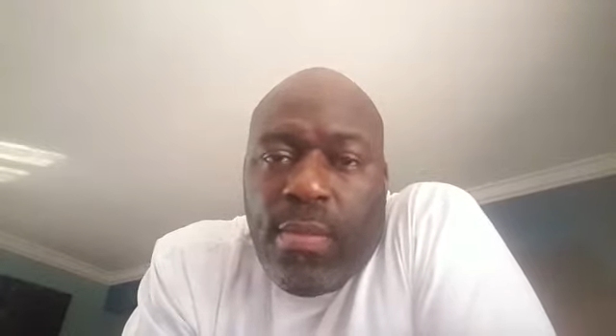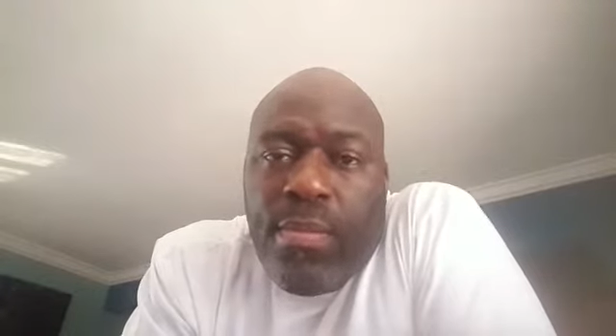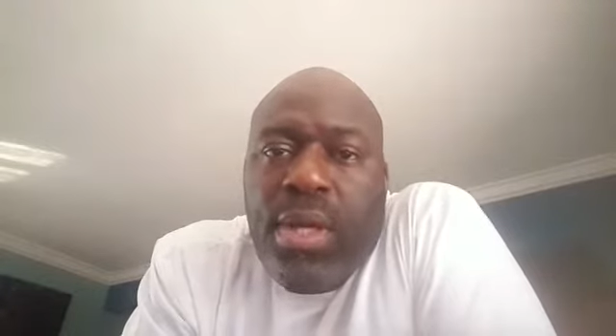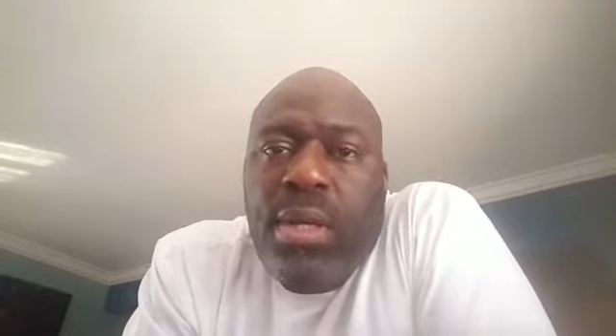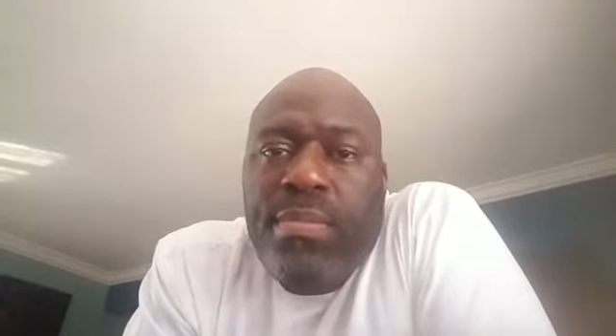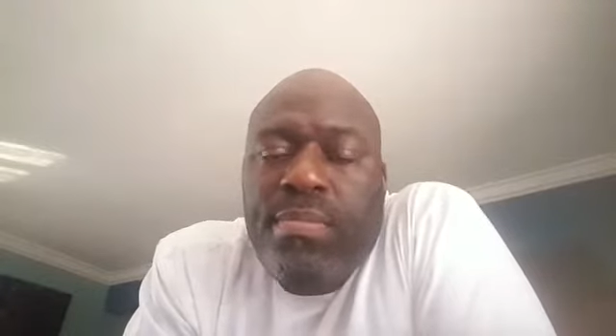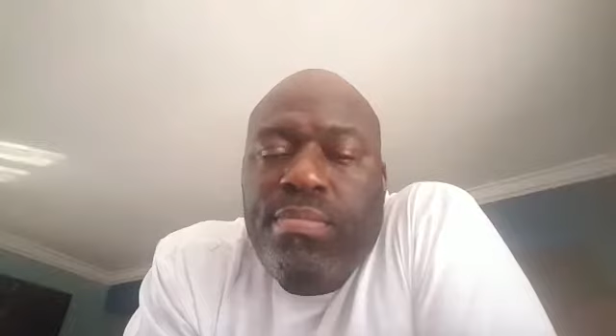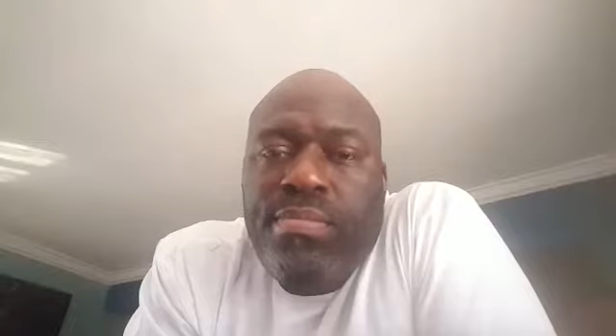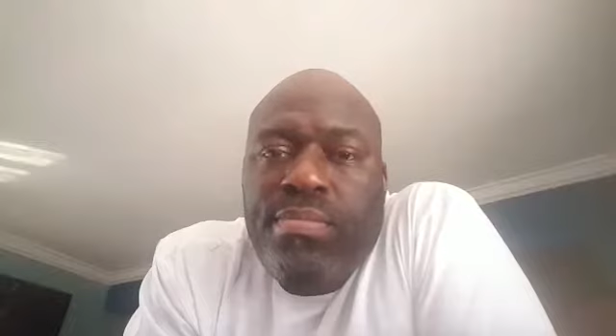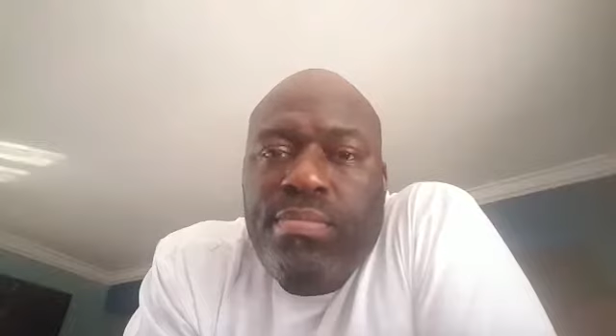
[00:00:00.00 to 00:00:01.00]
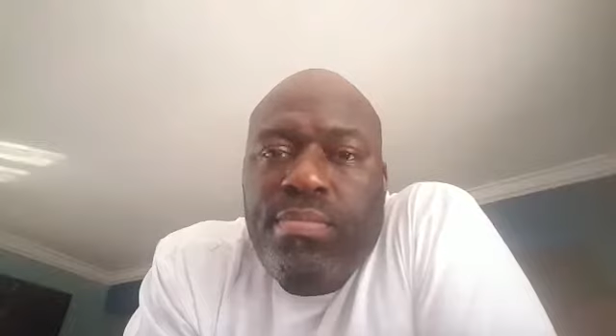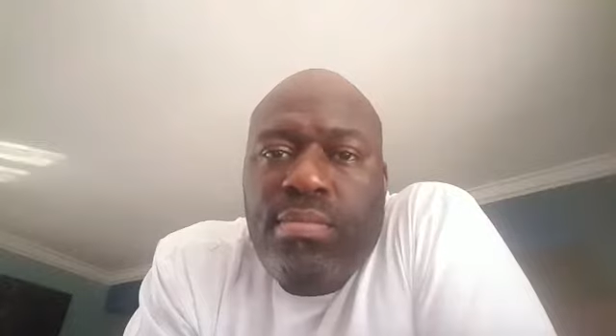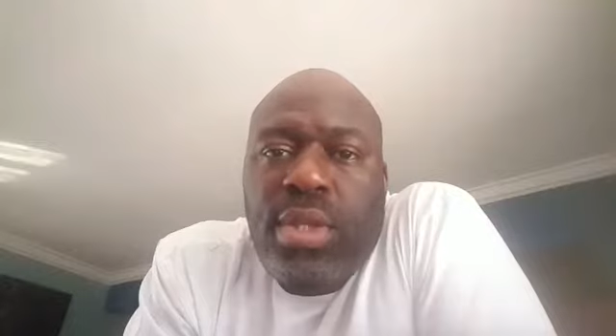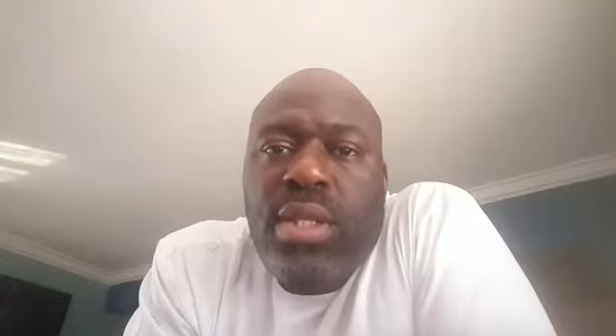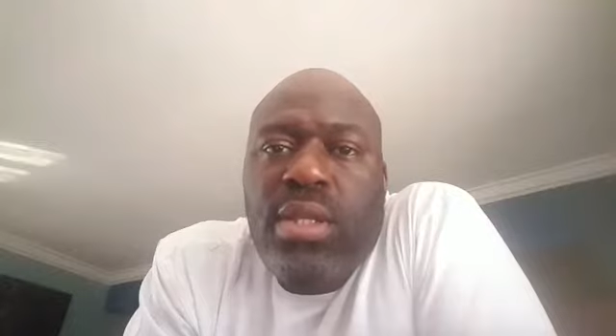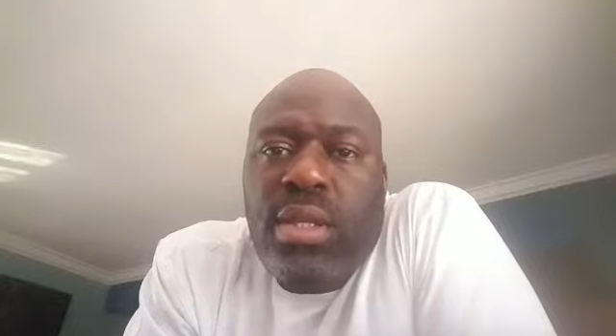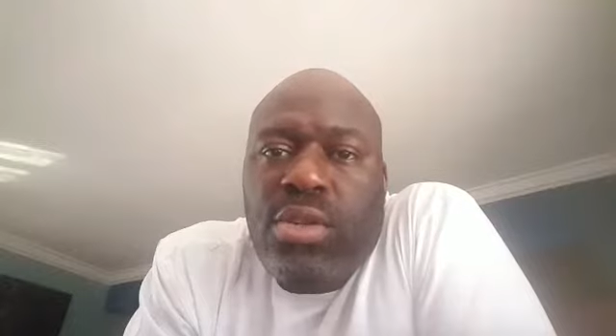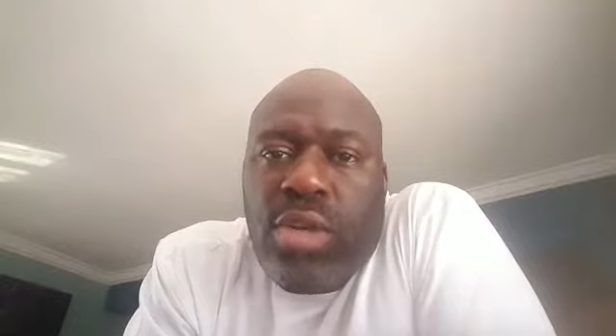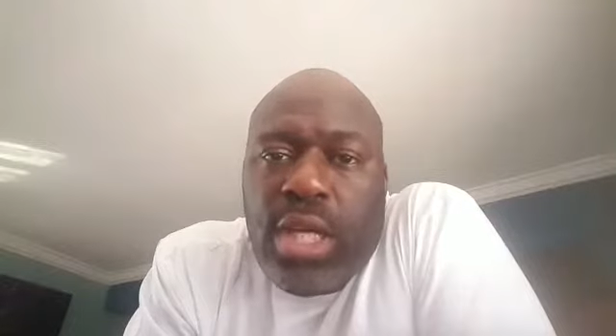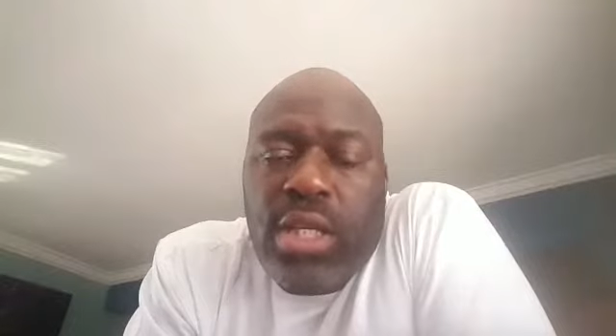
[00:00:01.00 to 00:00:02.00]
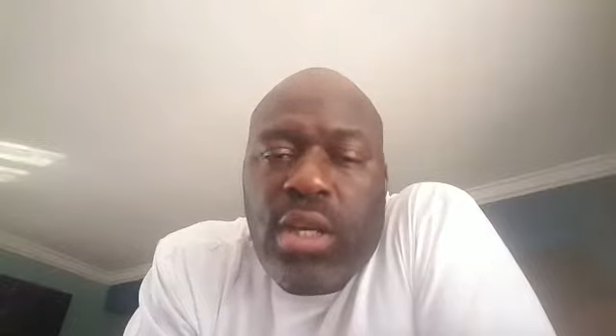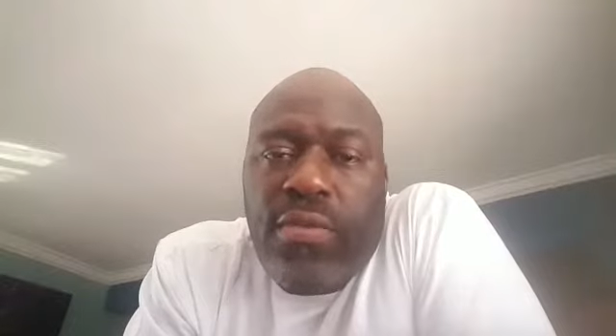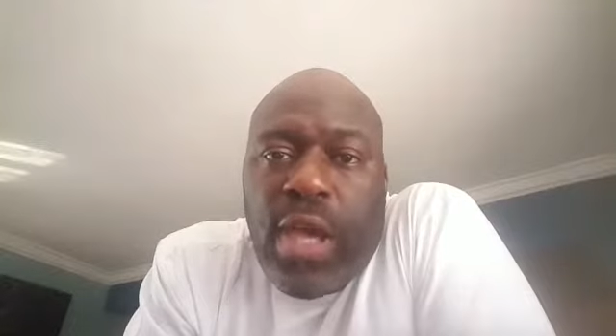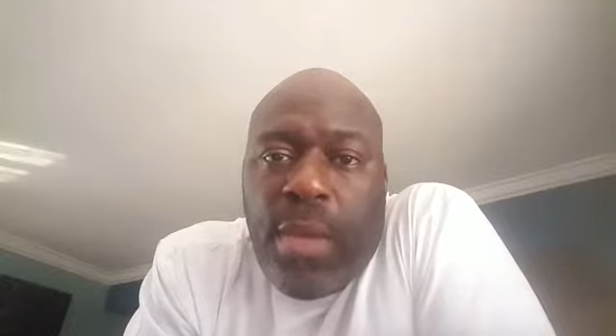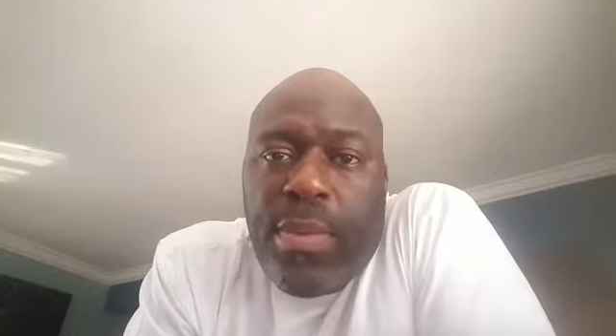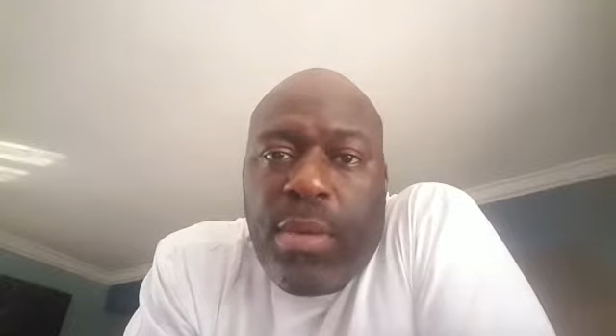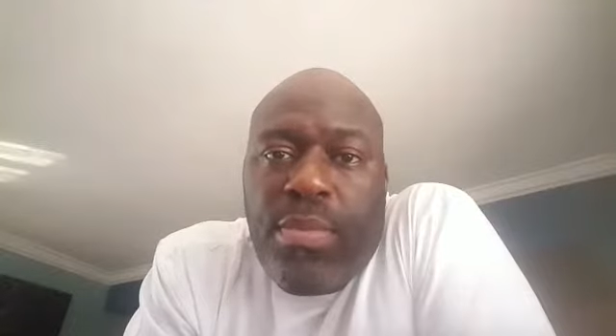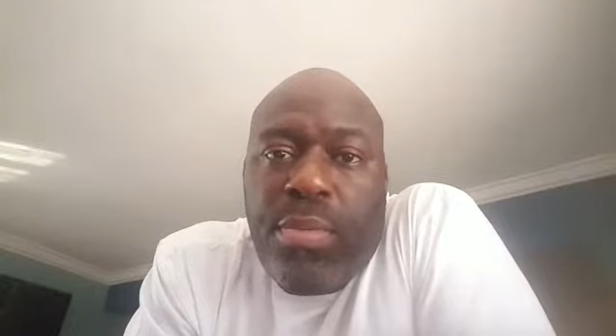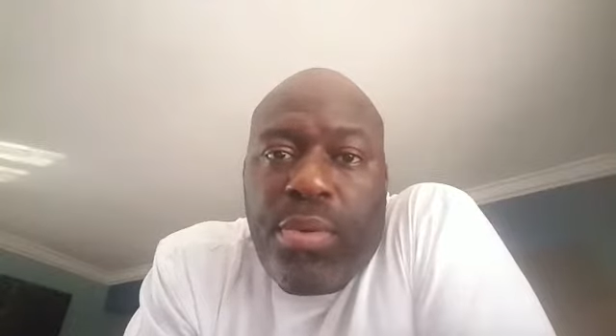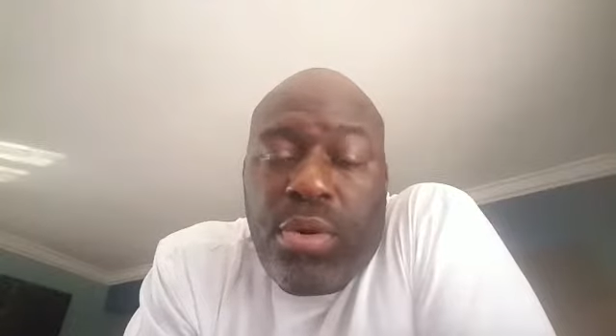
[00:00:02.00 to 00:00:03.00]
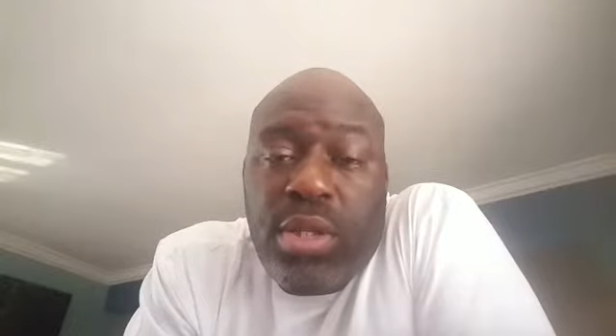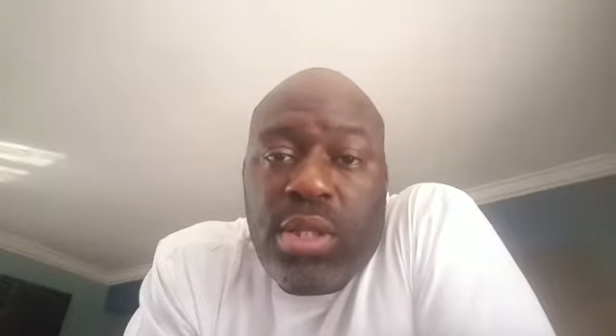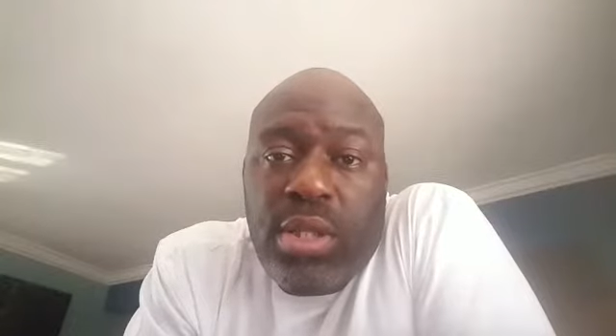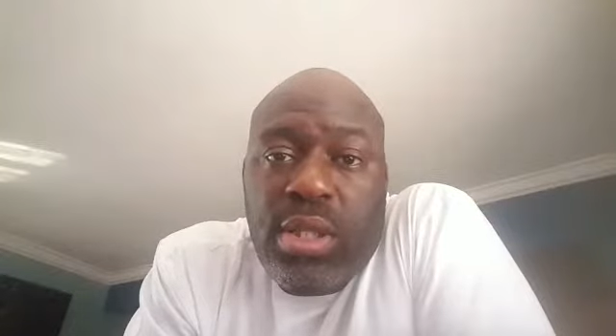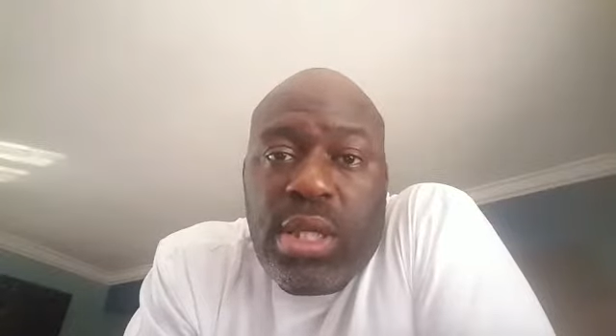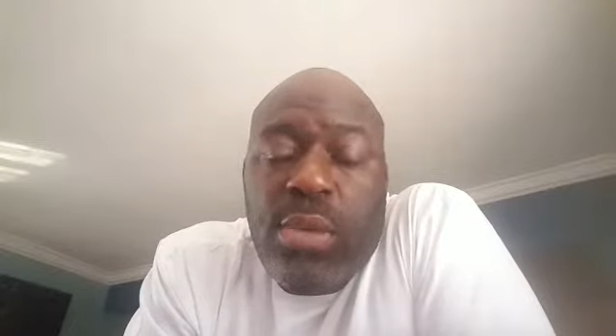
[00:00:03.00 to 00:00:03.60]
But, this is a tragedy of epic proportions,